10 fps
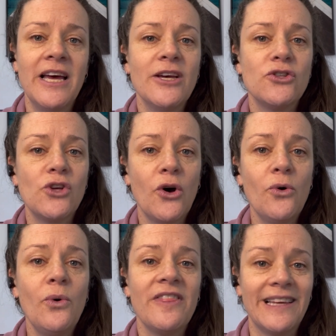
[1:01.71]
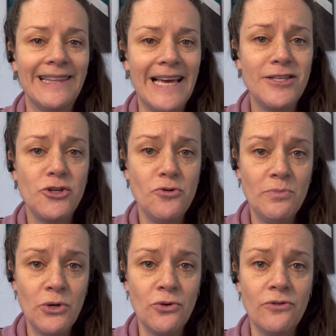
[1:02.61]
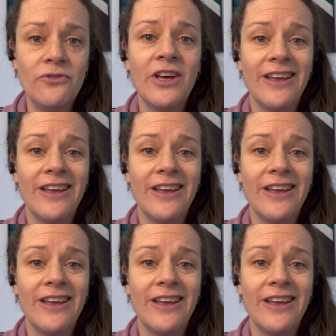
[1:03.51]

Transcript: So the less you move,